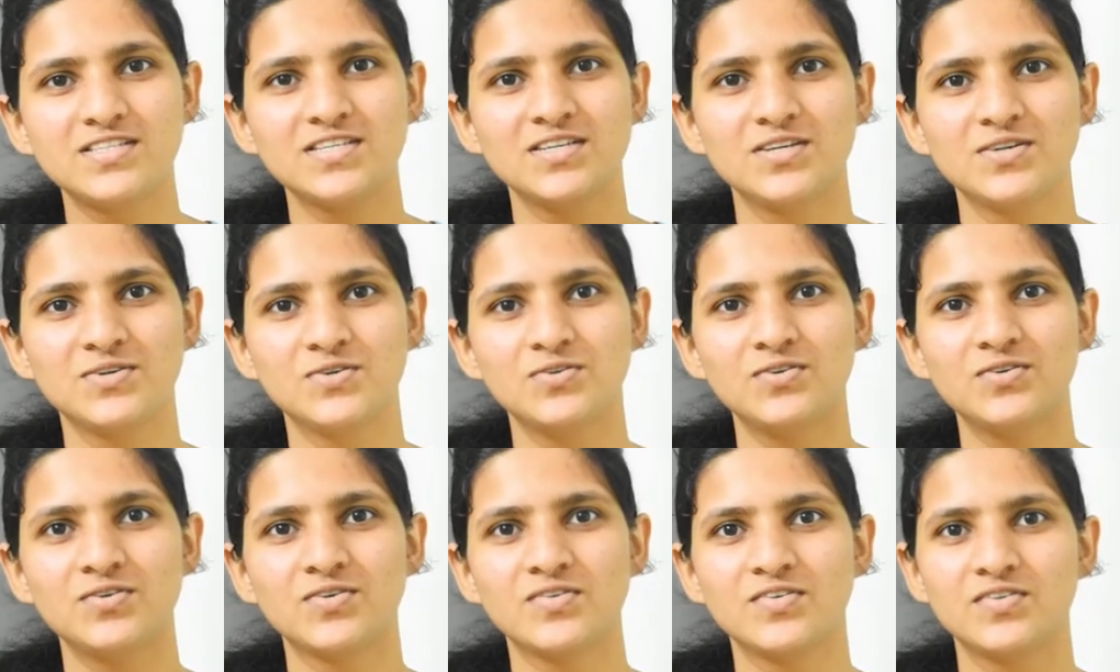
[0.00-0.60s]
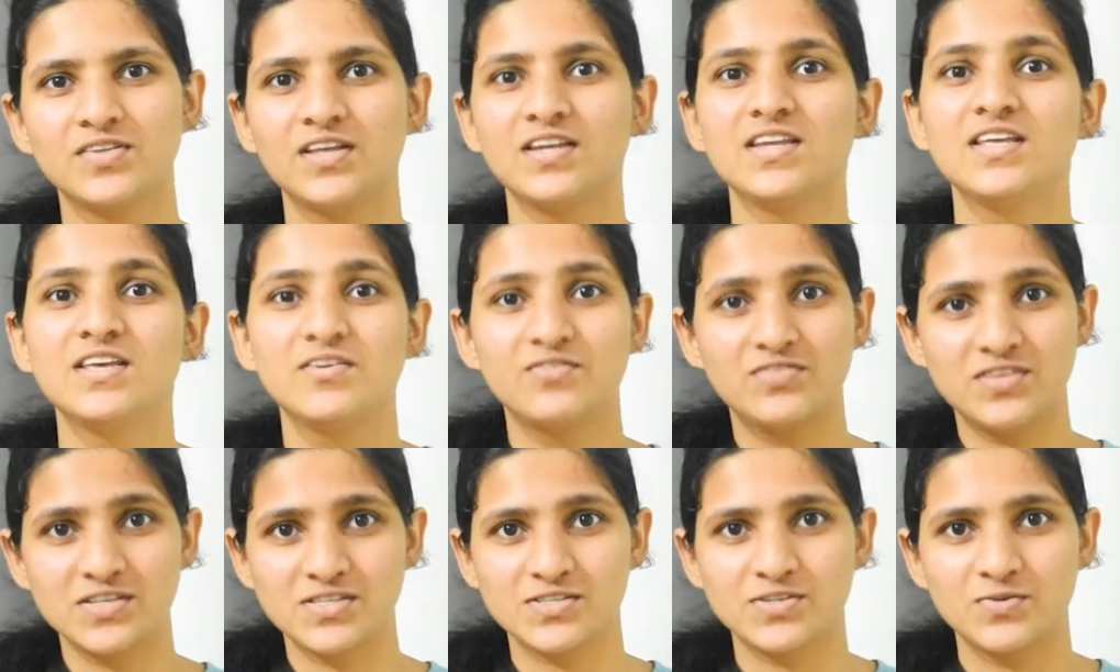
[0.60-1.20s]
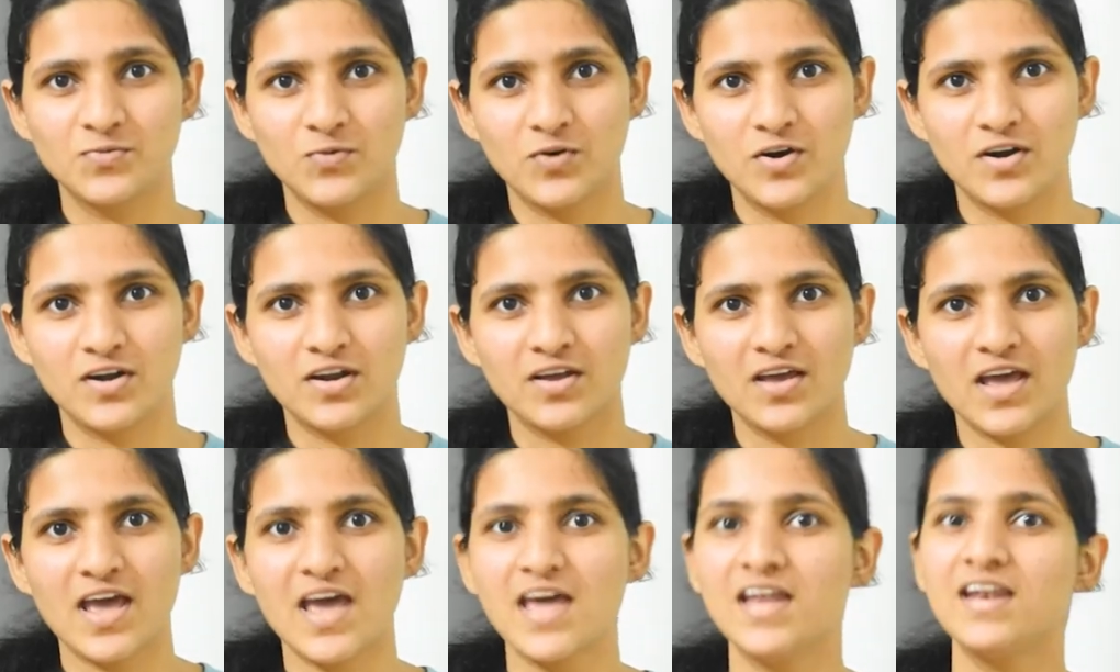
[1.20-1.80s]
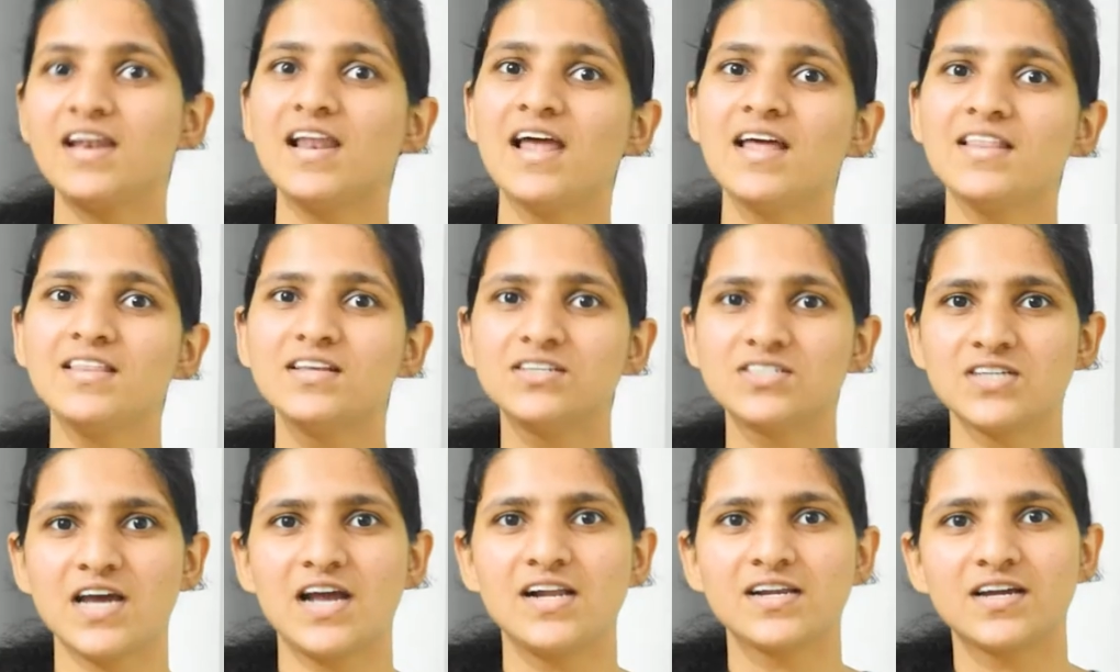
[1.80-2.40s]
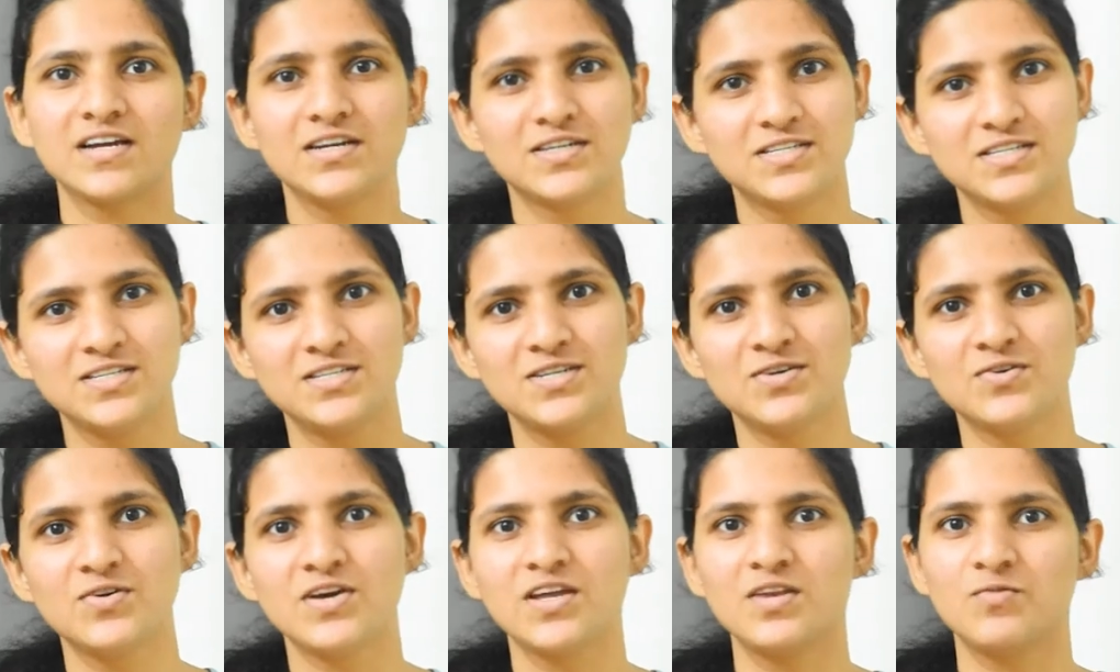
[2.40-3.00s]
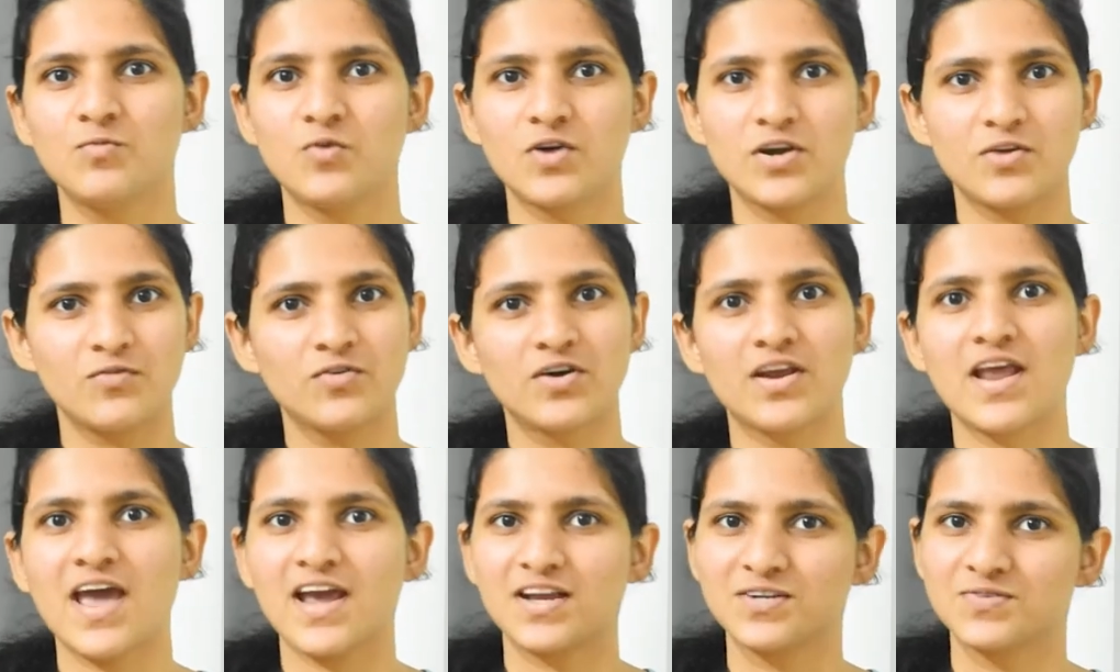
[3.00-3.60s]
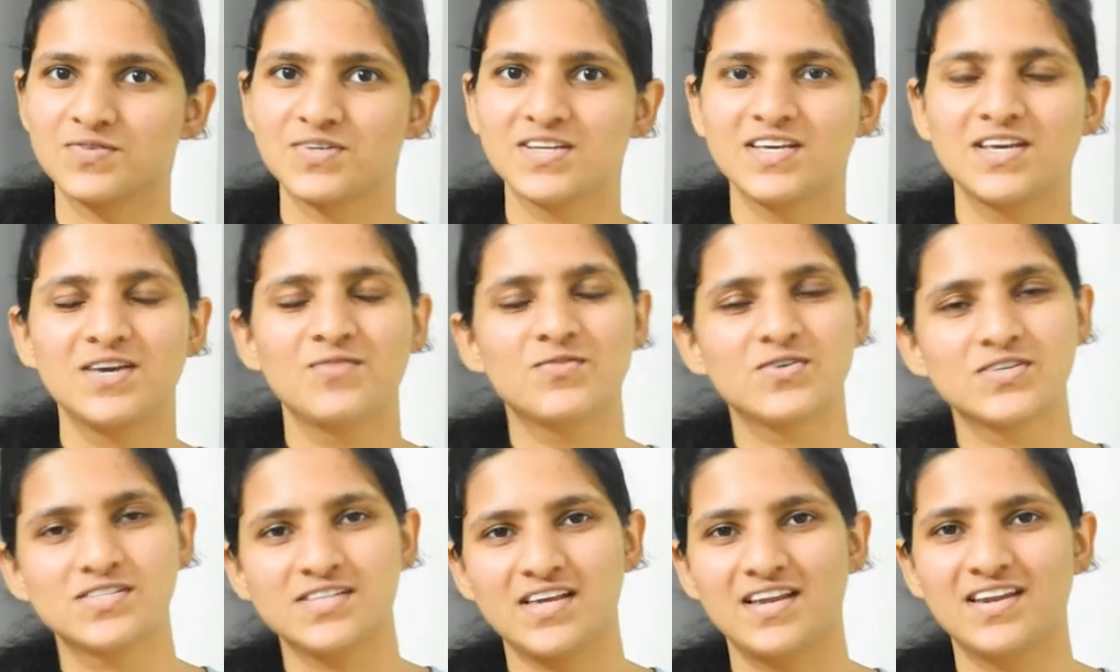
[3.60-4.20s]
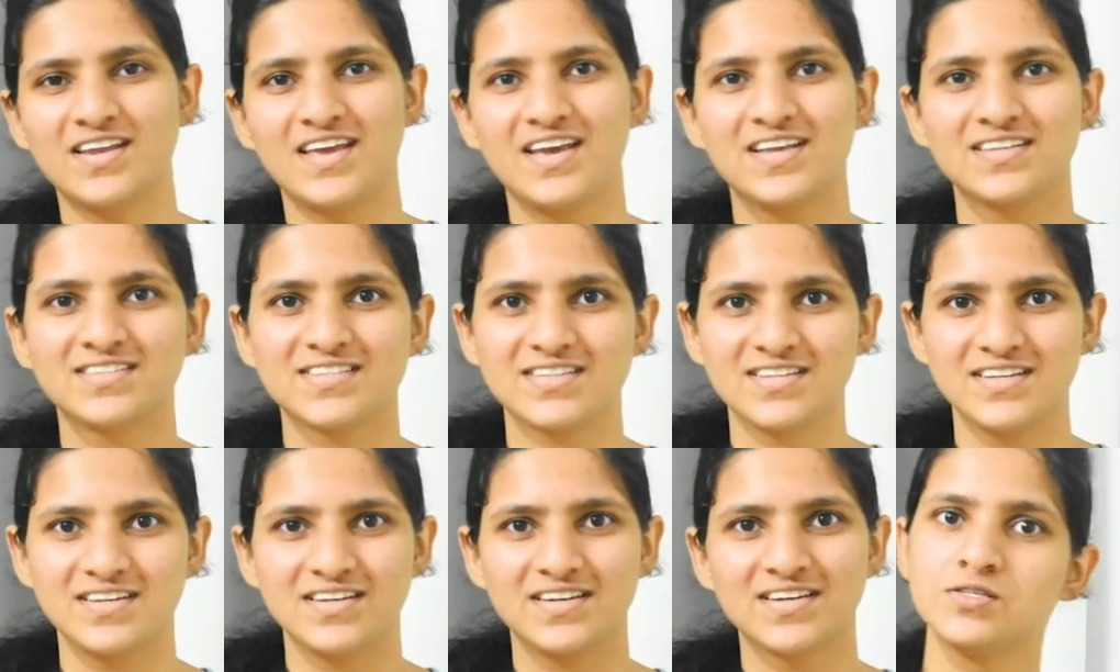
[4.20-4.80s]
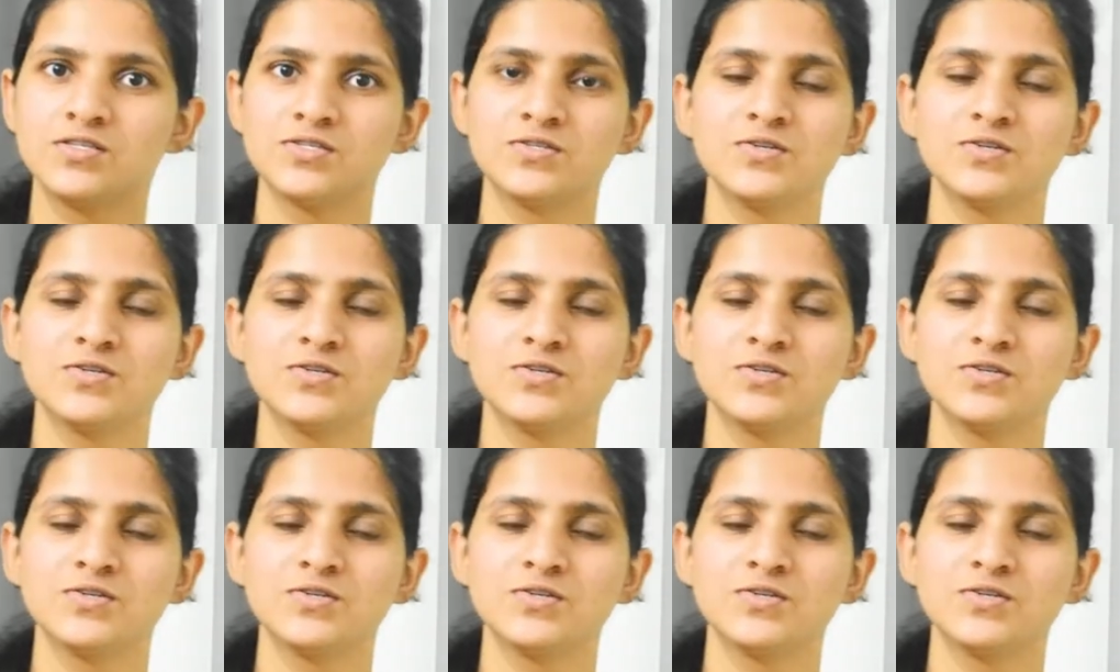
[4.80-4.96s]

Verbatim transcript: to you, then give this reward and let the child continue in whatever activity he was engaged in.